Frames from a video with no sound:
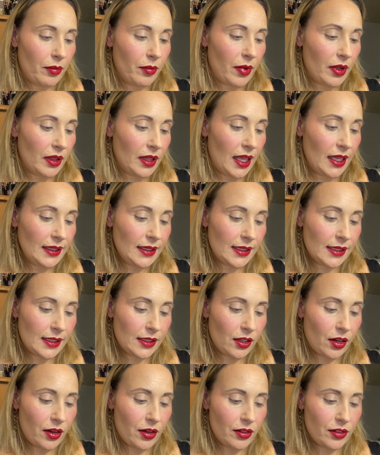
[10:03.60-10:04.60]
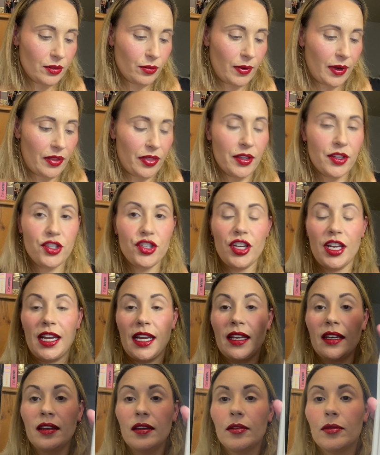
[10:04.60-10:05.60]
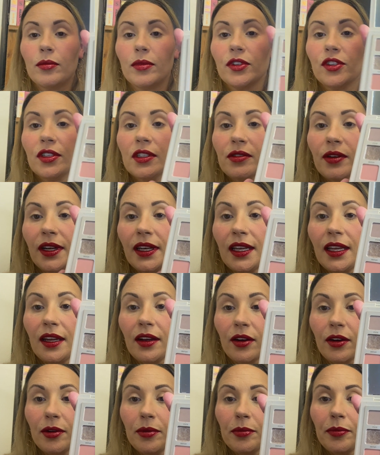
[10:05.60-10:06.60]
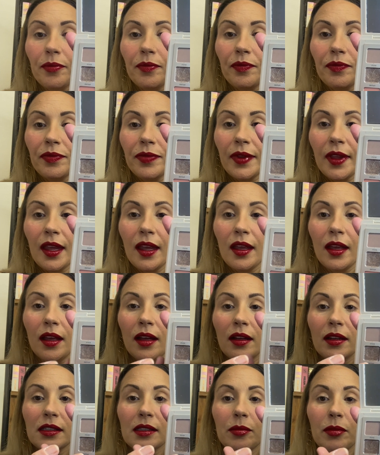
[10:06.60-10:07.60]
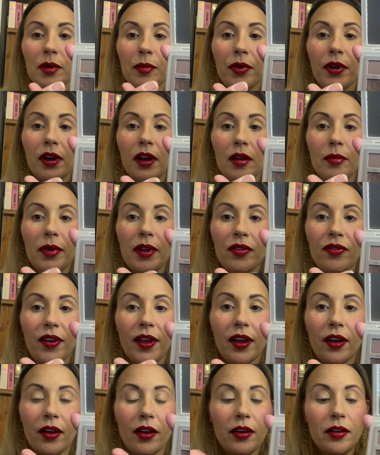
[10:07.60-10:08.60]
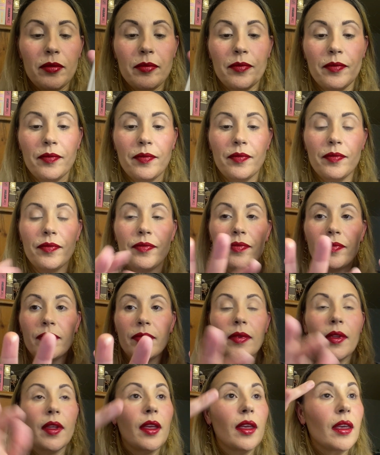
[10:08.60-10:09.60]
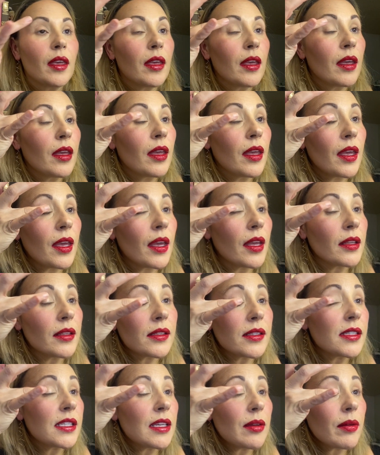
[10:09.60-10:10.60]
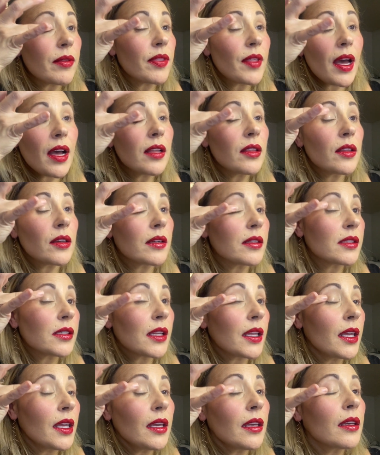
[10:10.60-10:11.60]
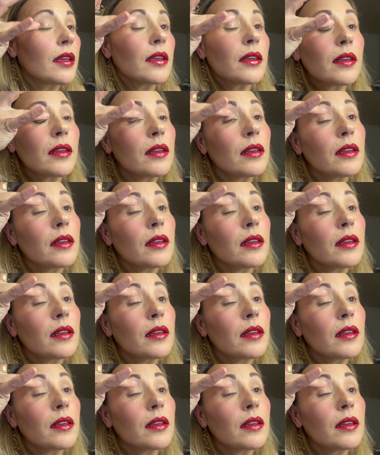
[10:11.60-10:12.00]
Let's start with Sheen, which is right here. So I'm going to put it on my finger and see what that looks like.